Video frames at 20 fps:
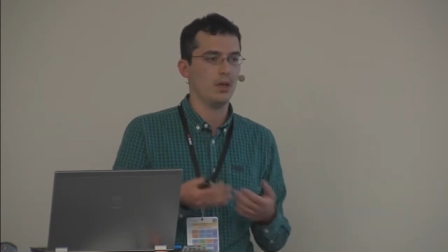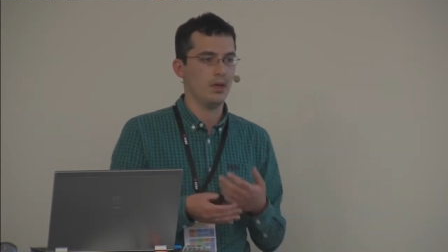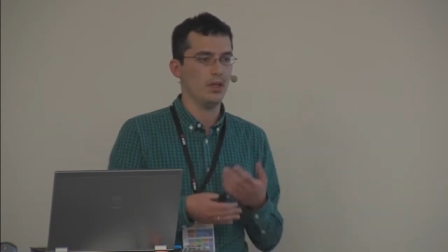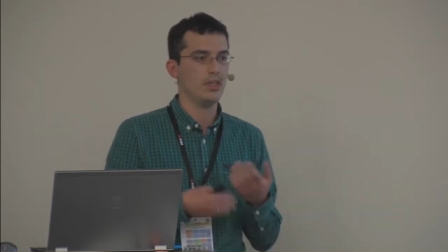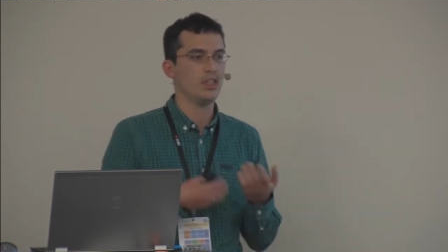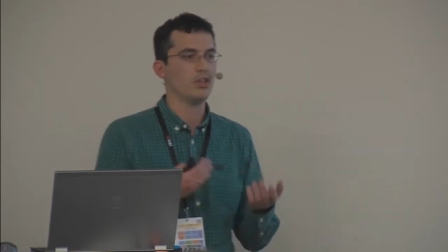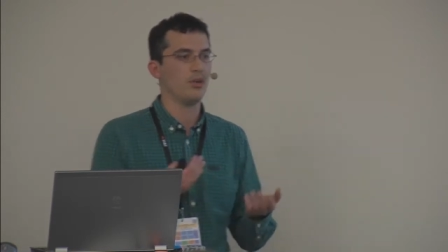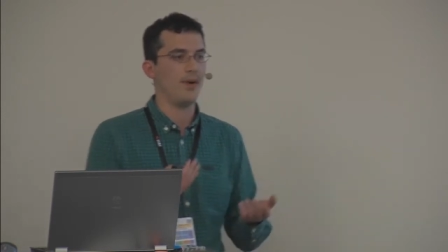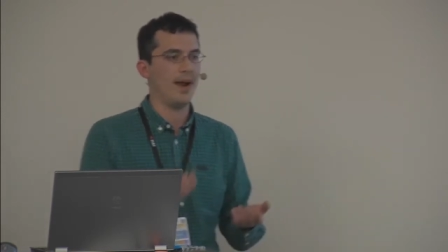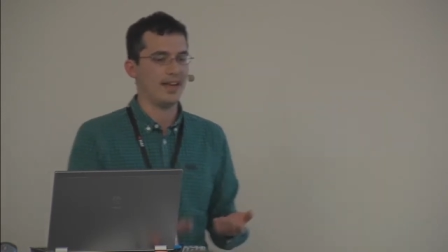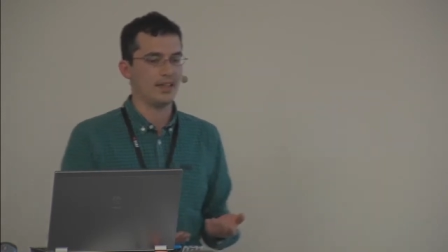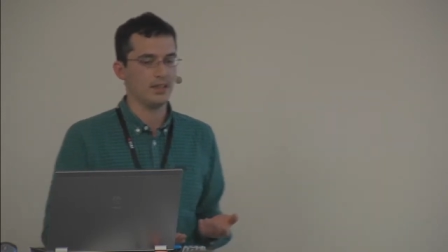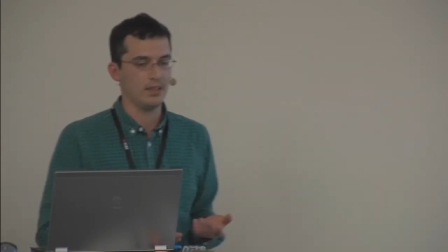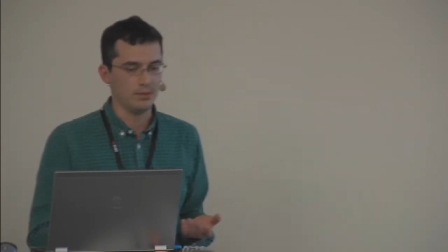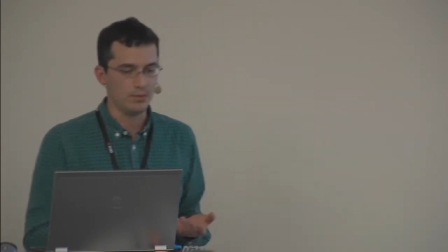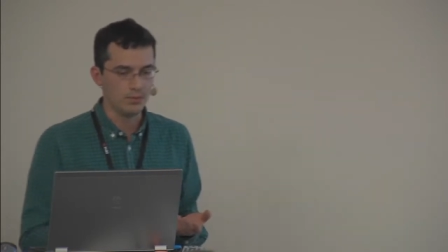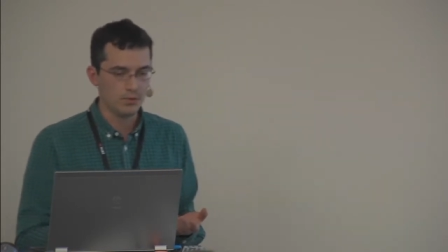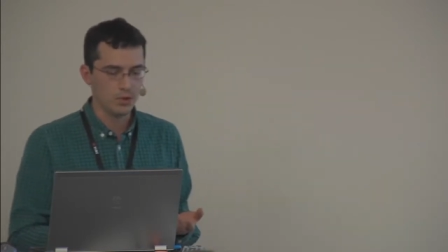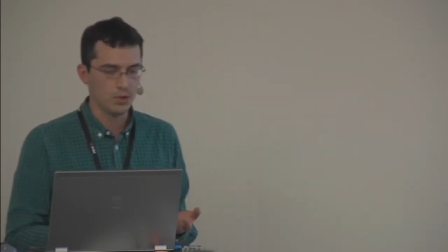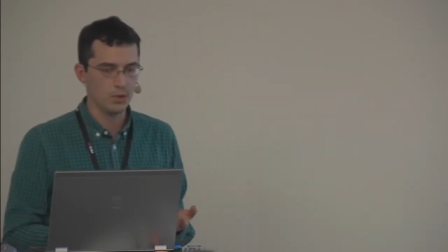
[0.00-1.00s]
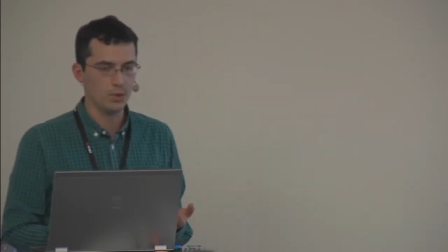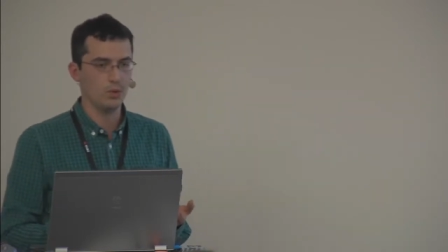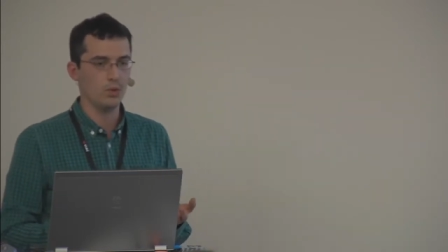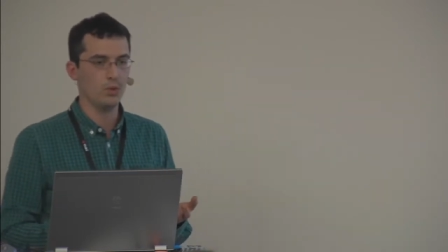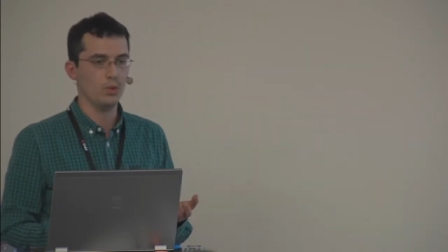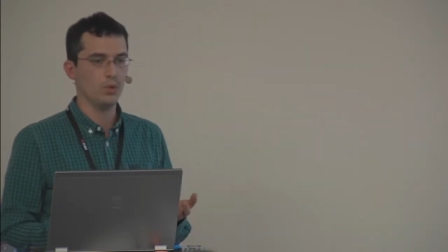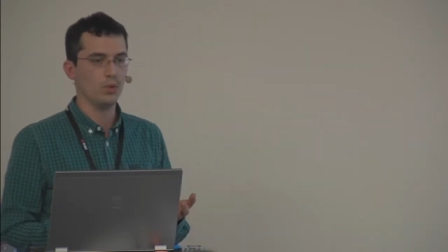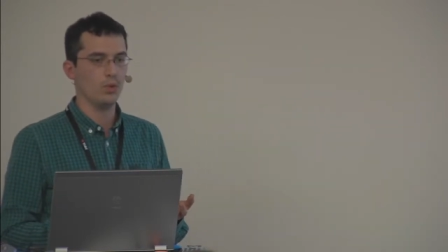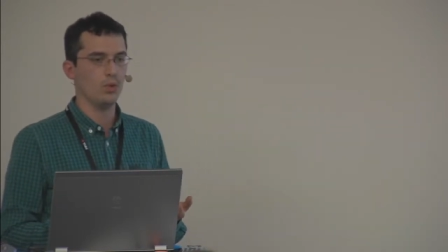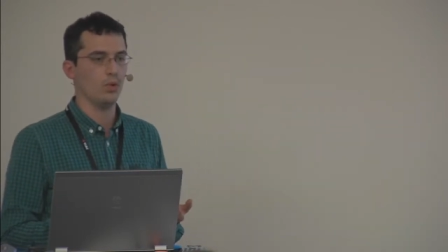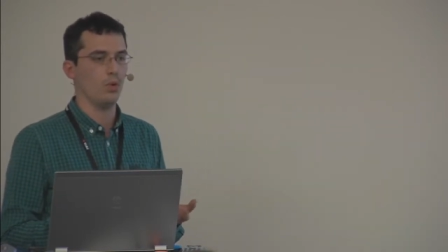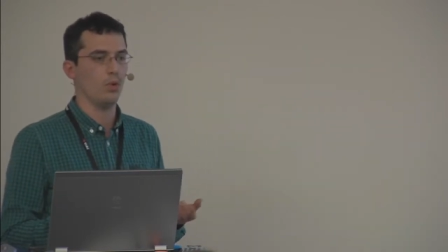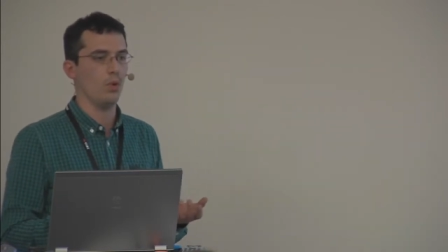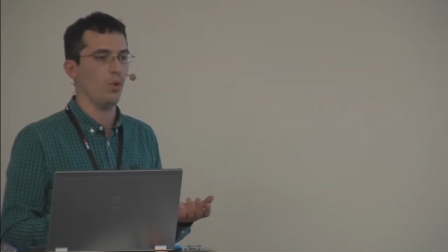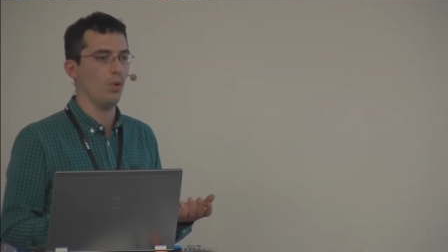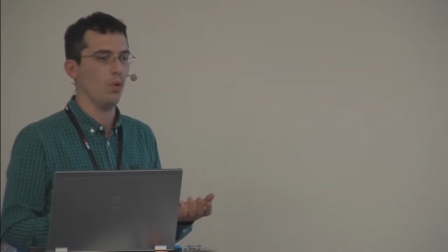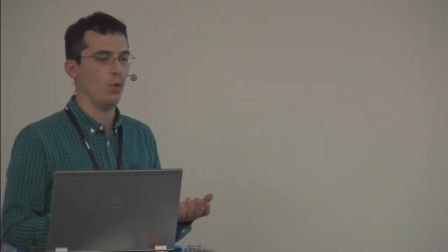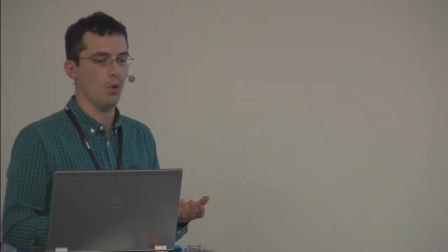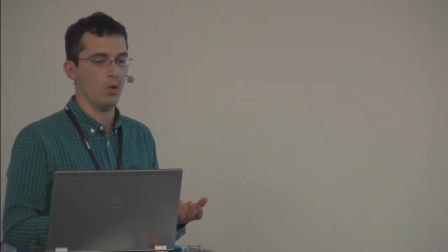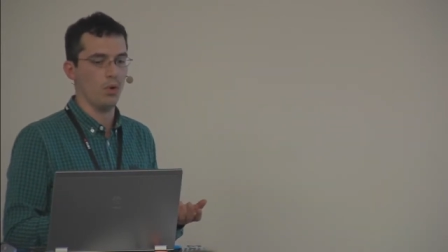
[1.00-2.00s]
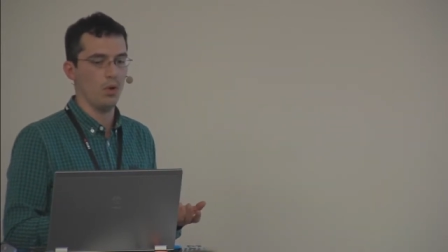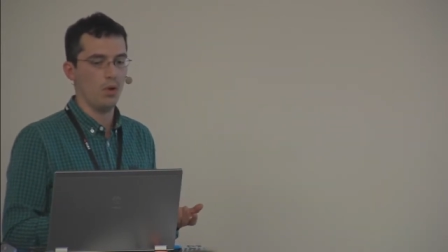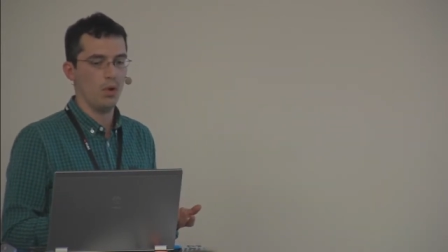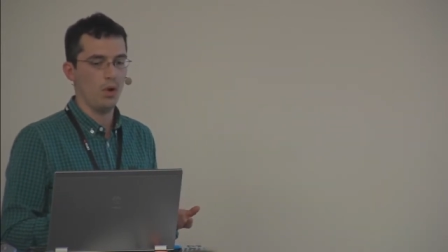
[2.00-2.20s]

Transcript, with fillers: interactive tool or